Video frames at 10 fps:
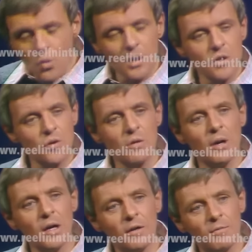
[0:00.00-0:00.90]
what is
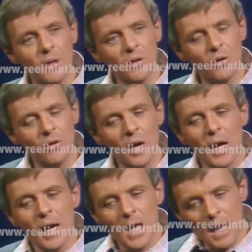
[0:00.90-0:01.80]
required of me, you know.
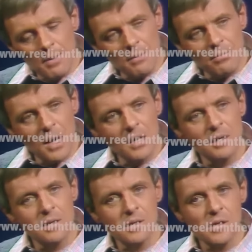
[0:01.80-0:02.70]
Keep in
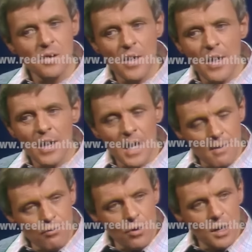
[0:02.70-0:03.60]
practice
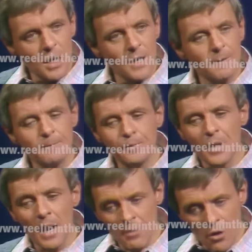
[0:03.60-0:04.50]
keep working.
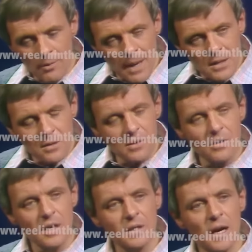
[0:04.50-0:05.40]
I'm going back to the
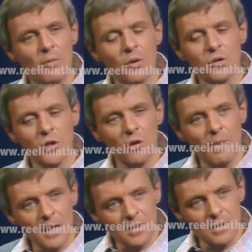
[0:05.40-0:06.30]
theatre. I want to go
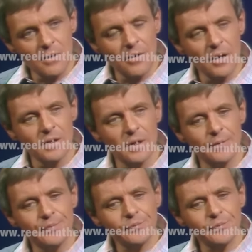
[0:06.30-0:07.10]
back to the theatre.